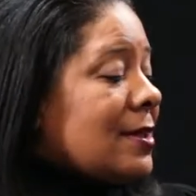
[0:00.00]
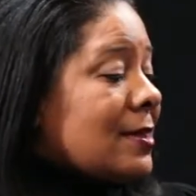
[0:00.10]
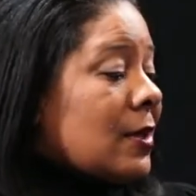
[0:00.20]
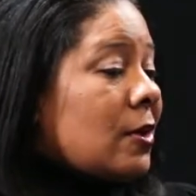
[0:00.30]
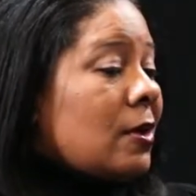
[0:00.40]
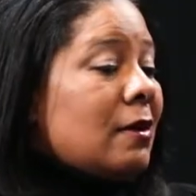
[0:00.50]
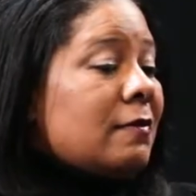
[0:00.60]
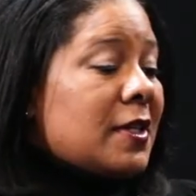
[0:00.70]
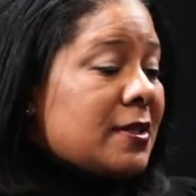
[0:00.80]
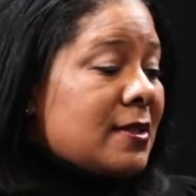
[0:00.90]
So I
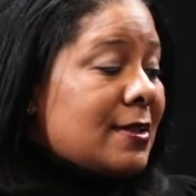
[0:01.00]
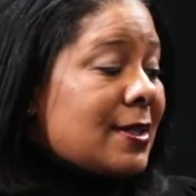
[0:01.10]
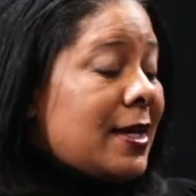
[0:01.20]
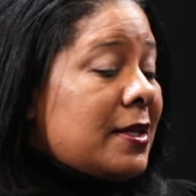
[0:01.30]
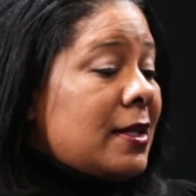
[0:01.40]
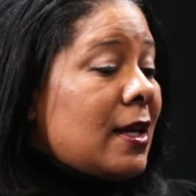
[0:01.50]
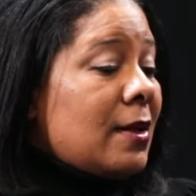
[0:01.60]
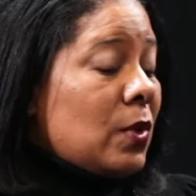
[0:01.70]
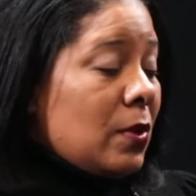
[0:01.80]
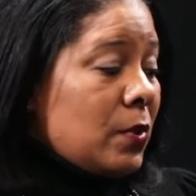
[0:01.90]
called Vince,
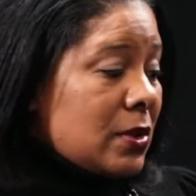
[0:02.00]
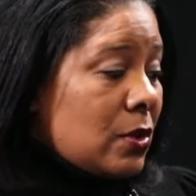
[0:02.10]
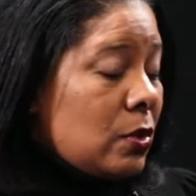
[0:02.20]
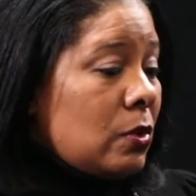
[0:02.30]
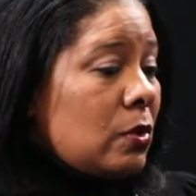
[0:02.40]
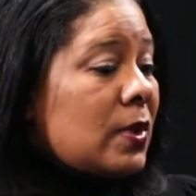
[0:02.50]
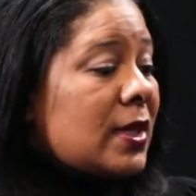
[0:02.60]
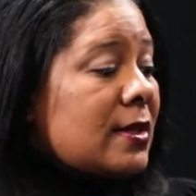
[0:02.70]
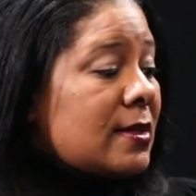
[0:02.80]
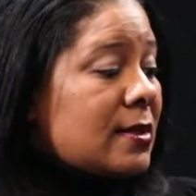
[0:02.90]
and what was cool
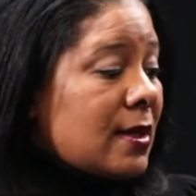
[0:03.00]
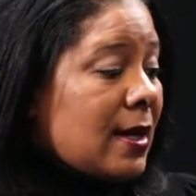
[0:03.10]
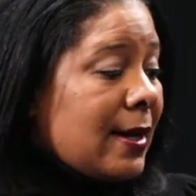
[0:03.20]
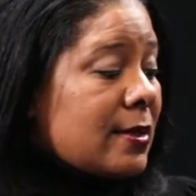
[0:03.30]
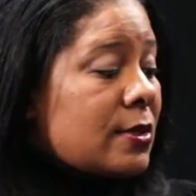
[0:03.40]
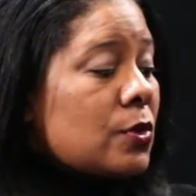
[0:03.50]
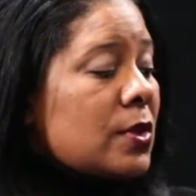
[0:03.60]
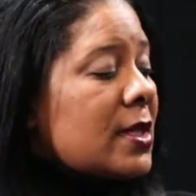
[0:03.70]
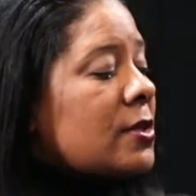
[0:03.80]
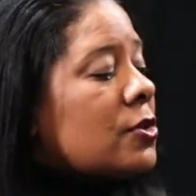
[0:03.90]
was, as
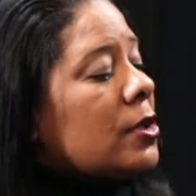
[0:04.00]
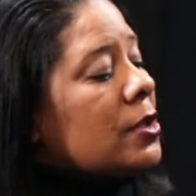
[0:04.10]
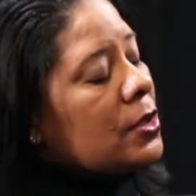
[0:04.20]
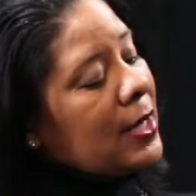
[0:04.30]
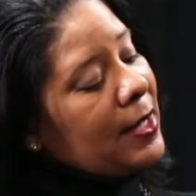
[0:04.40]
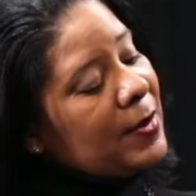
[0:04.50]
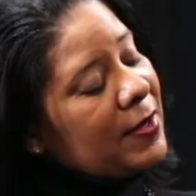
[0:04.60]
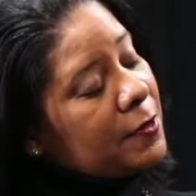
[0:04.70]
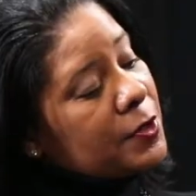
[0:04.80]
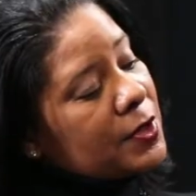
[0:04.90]
soon as I had my
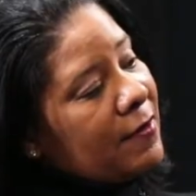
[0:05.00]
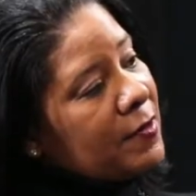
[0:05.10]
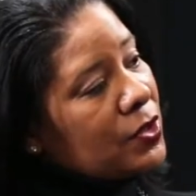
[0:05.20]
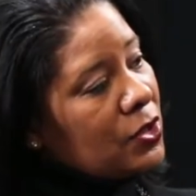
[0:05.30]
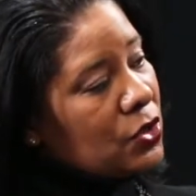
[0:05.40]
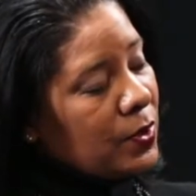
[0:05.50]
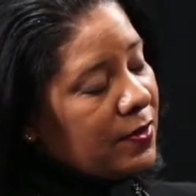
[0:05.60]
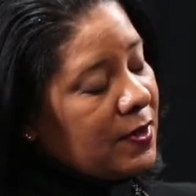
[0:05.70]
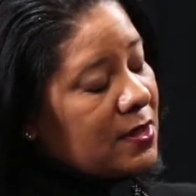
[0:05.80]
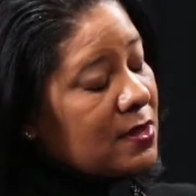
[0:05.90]
first conversation
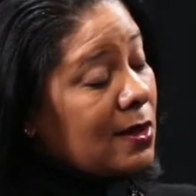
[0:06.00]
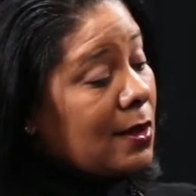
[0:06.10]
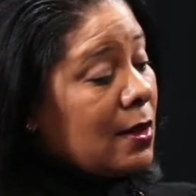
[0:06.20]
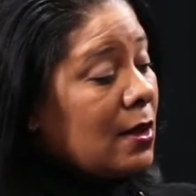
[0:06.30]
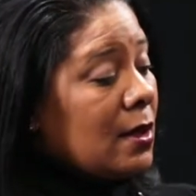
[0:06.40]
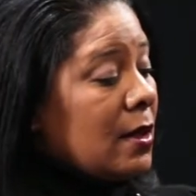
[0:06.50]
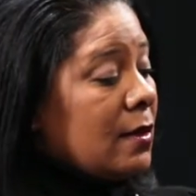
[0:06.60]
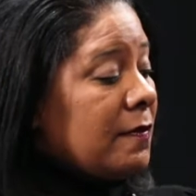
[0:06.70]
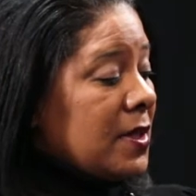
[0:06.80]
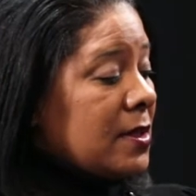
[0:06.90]
with Vince,
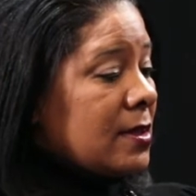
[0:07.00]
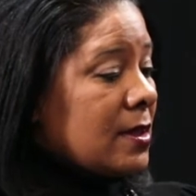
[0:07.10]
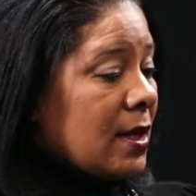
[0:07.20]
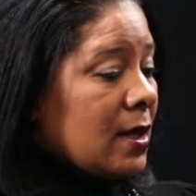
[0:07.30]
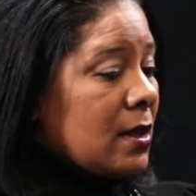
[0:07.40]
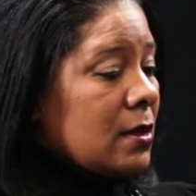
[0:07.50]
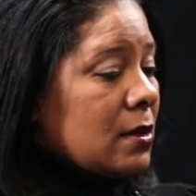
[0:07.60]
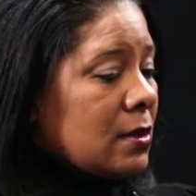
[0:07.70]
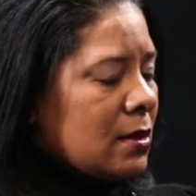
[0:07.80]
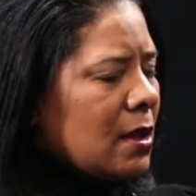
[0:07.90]
and Vince said,
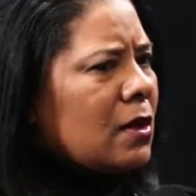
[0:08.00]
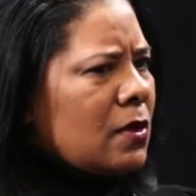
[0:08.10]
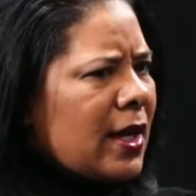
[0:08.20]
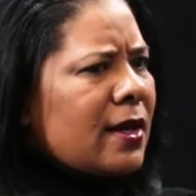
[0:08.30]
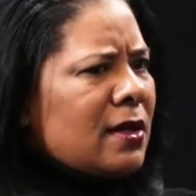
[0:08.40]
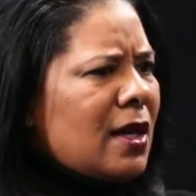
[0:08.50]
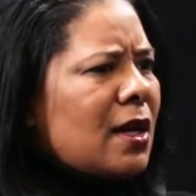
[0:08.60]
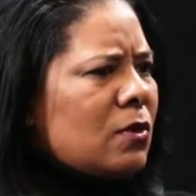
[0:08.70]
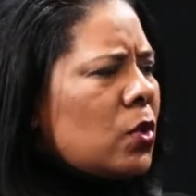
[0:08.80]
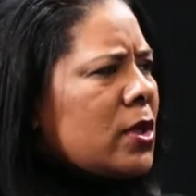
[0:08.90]
"Oh, okay,
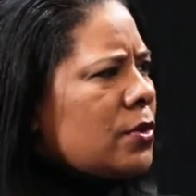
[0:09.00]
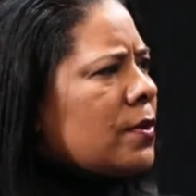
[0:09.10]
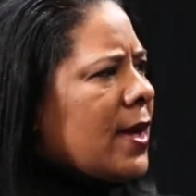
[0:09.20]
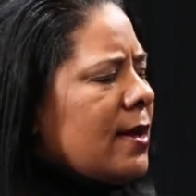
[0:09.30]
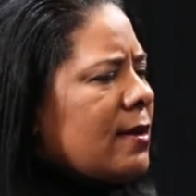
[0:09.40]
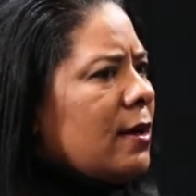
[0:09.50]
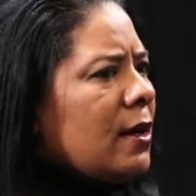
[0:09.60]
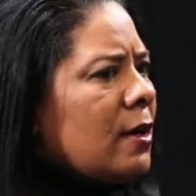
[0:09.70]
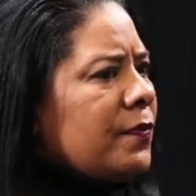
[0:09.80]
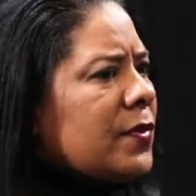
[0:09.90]
yeah, we do that.
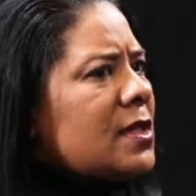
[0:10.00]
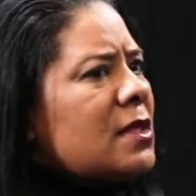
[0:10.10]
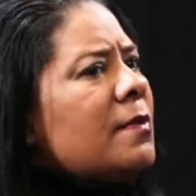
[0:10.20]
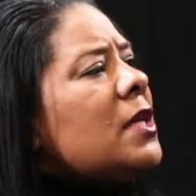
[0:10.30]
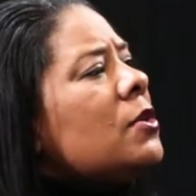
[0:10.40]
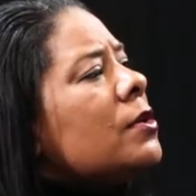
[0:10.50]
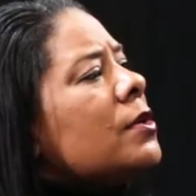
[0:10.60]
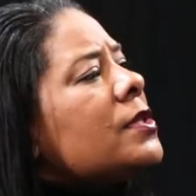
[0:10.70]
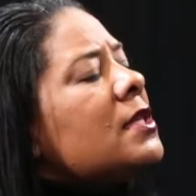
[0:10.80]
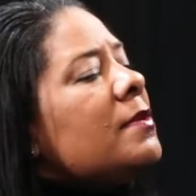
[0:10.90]
Send me
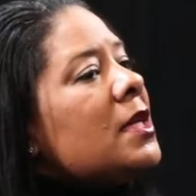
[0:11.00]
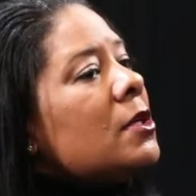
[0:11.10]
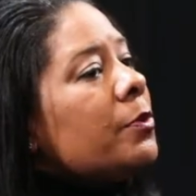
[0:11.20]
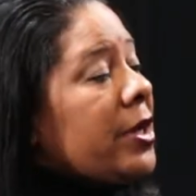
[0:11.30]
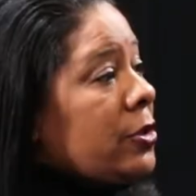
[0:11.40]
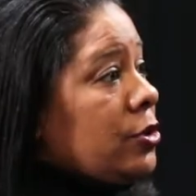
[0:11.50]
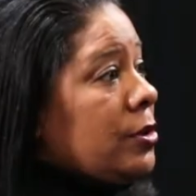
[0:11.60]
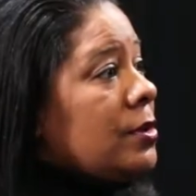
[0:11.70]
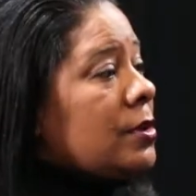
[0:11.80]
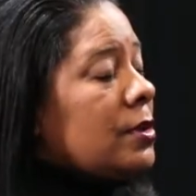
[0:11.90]
your
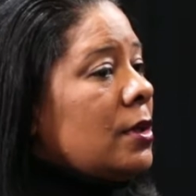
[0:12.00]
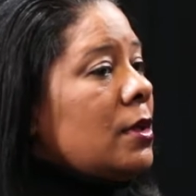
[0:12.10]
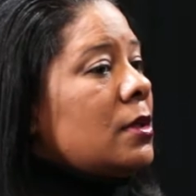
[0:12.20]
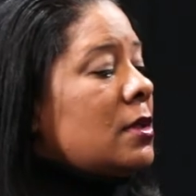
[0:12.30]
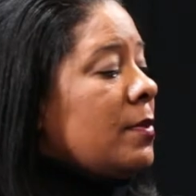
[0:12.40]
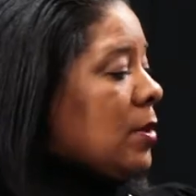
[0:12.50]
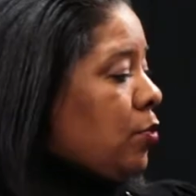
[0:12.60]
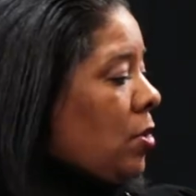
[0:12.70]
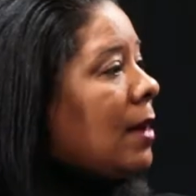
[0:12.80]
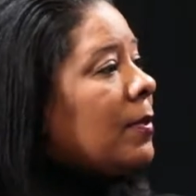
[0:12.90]
pictures. Send me the
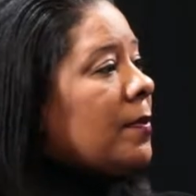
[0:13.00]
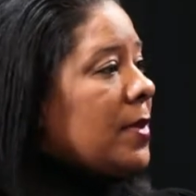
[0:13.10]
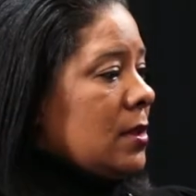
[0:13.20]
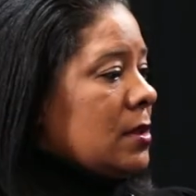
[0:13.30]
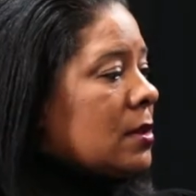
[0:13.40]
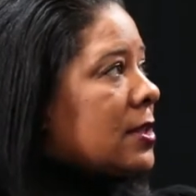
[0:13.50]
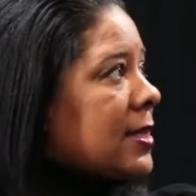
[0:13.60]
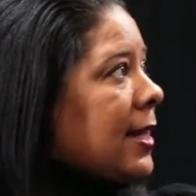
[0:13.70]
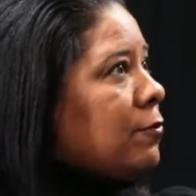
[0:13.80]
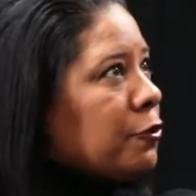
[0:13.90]
problem in this,"
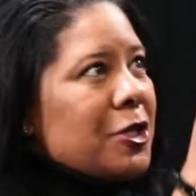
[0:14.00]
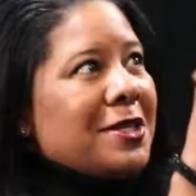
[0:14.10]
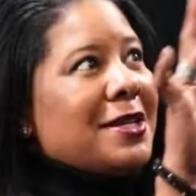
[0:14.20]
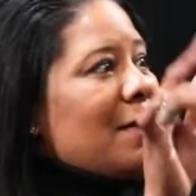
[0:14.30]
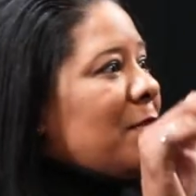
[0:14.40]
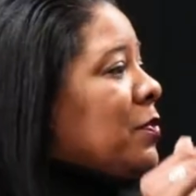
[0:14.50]
because I had written up.